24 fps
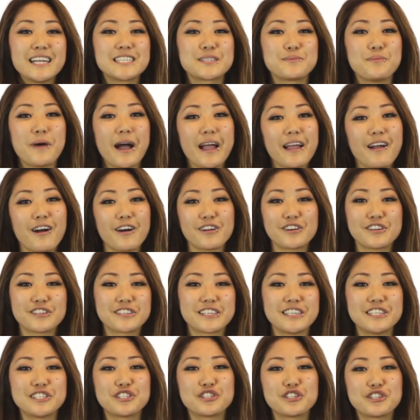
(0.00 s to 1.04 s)
It's my honor
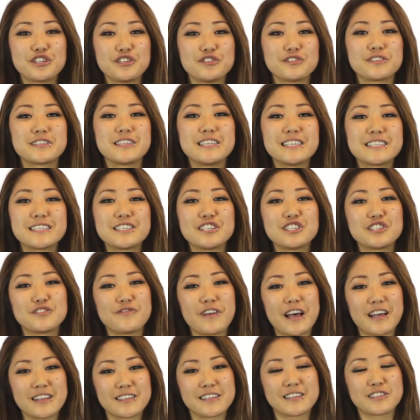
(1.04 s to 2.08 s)
to introduce this year's
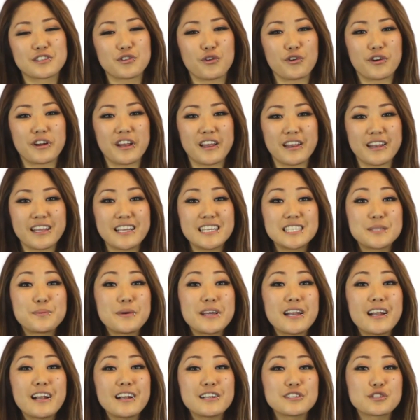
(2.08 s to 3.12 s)
valedictorian. He's
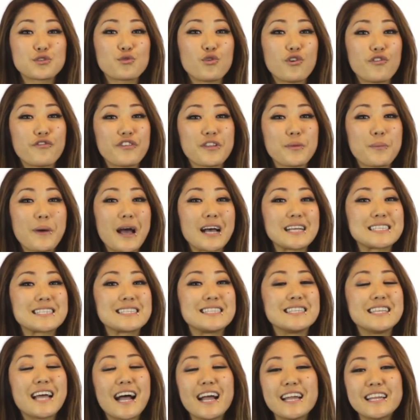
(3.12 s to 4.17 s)
been at our school for the
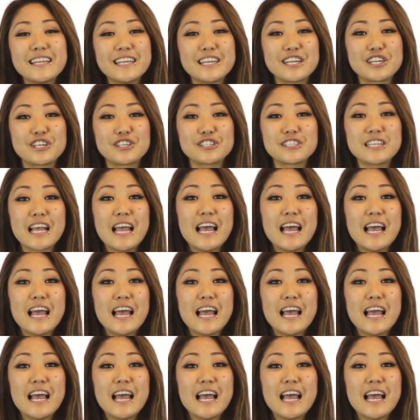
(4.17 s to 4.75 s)
past nine years.